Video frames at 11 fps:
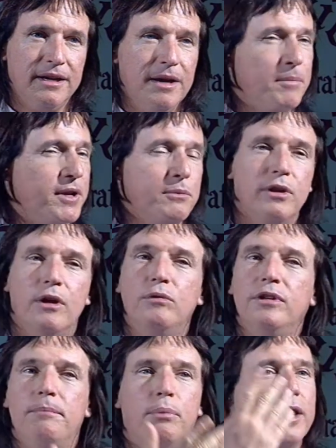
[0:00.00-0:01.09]
but it will only
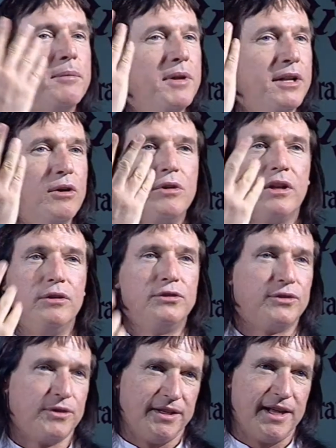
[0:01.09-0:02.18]
bring me no closer
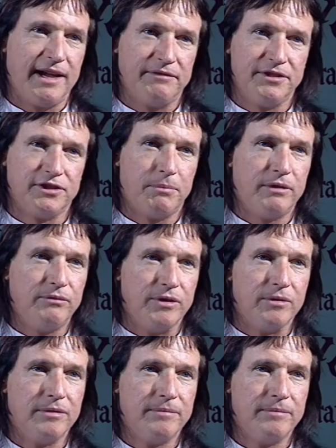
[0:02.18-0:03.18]
than the heavens above you."